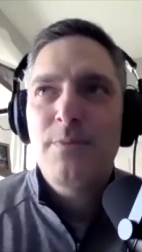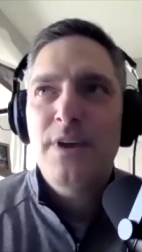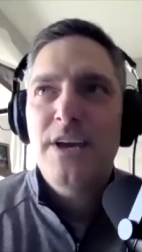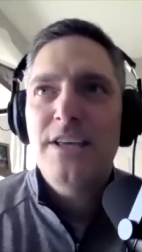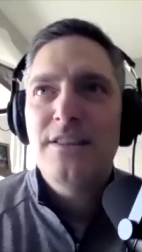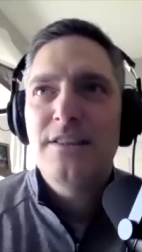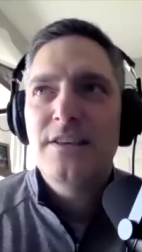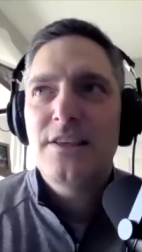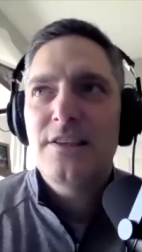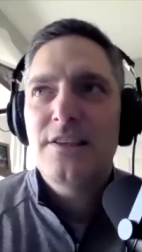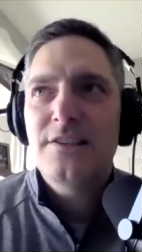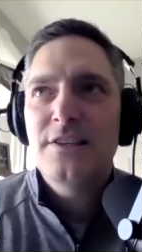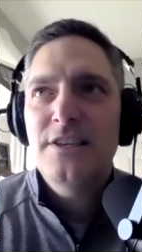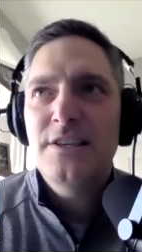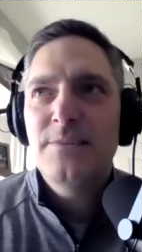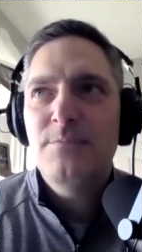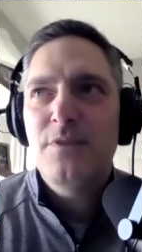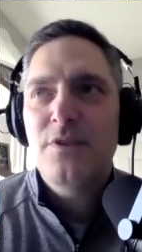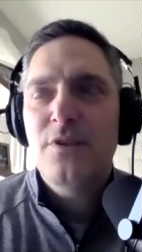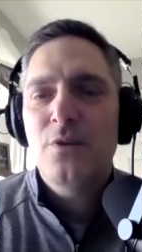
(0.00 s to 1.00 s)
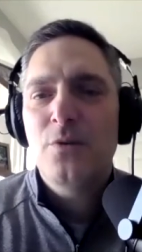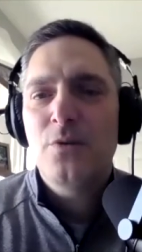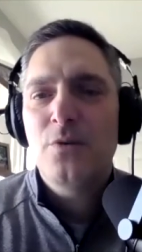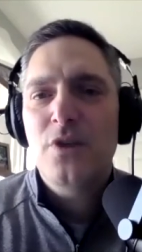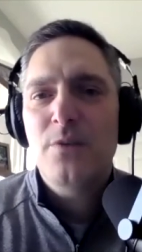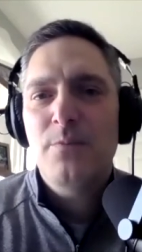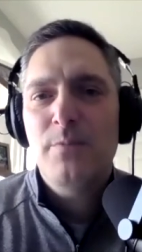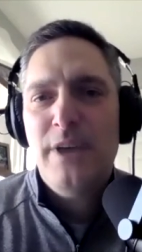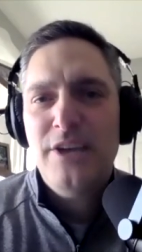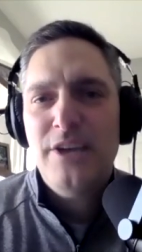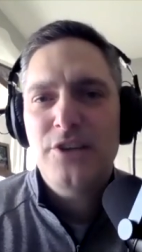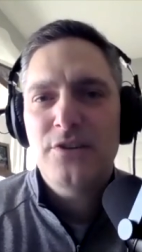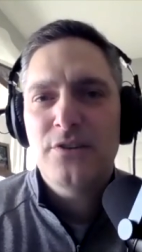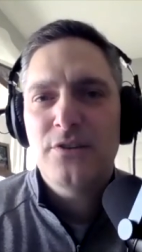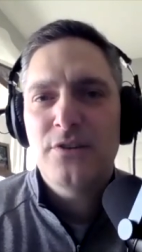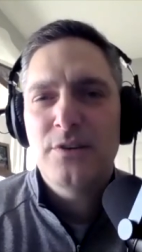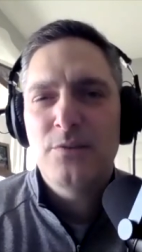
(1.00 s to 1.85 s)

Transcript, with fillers: made this team so special?